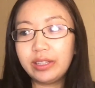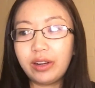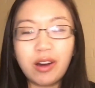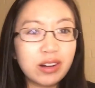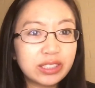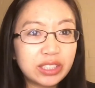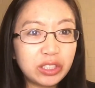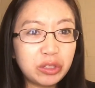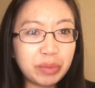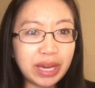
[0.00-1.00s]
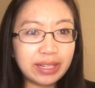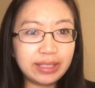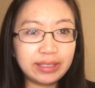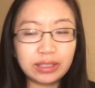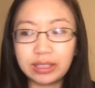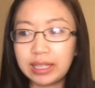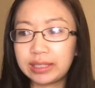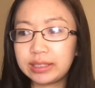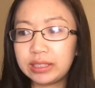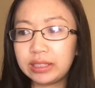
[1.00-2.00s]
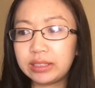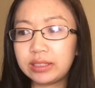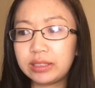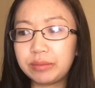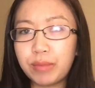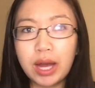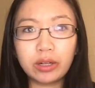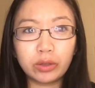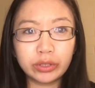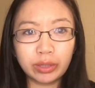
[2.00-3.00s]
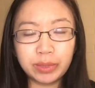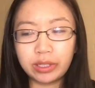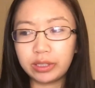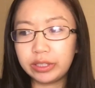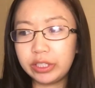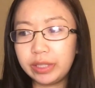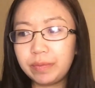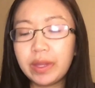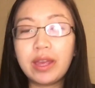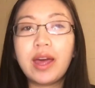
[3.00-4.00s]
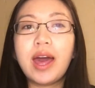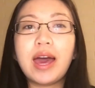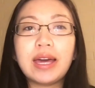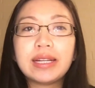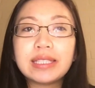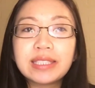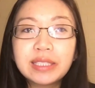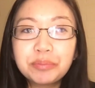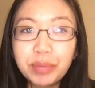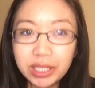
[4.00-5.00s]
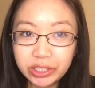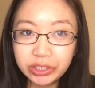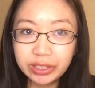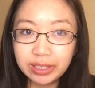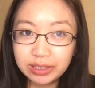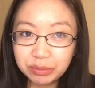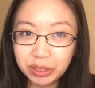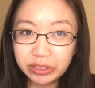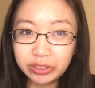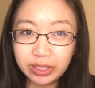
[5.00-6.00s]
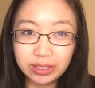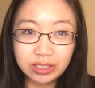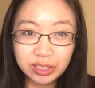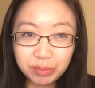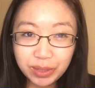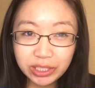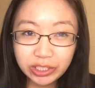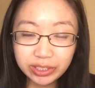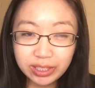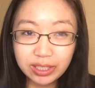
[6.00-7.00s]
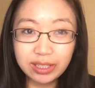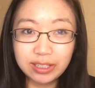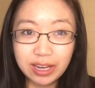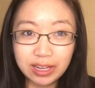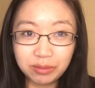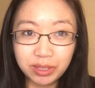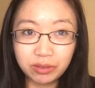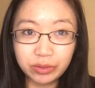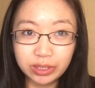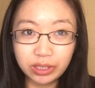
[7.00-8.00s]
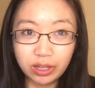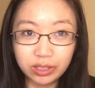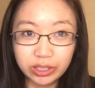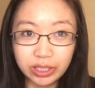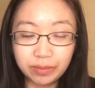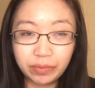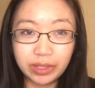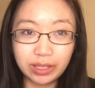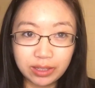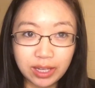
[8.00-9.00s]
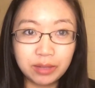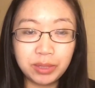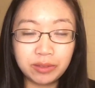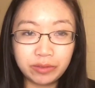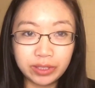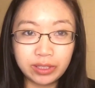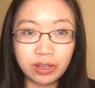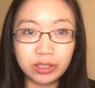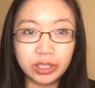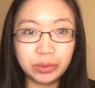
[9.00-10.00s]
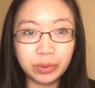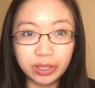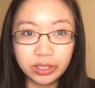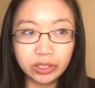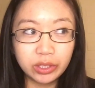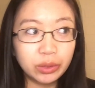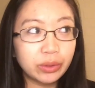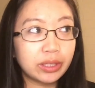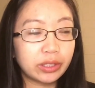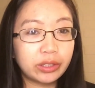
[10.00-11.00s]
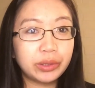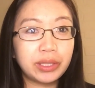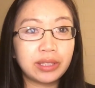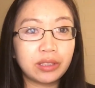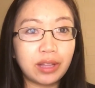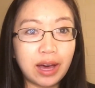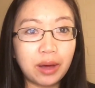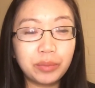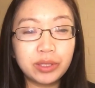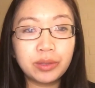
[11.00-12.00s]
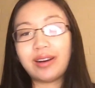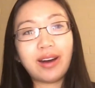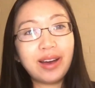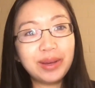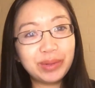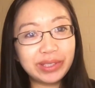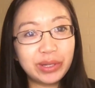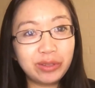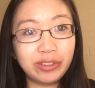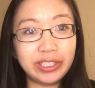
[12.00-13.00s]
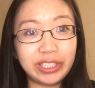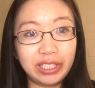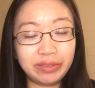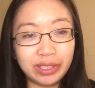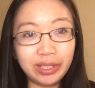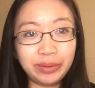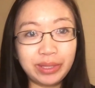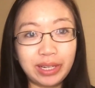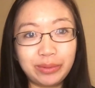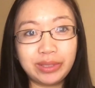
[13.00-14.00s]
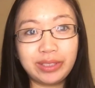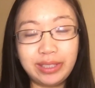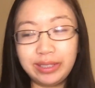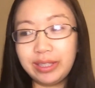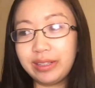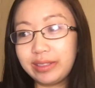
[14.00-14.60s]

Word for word: arts and humanities classes, medical terminology, and especially, especially, especially anatomy and physiology. Like anatomy and physiology 1 and 2, including the labs. I was an overachiever when I was in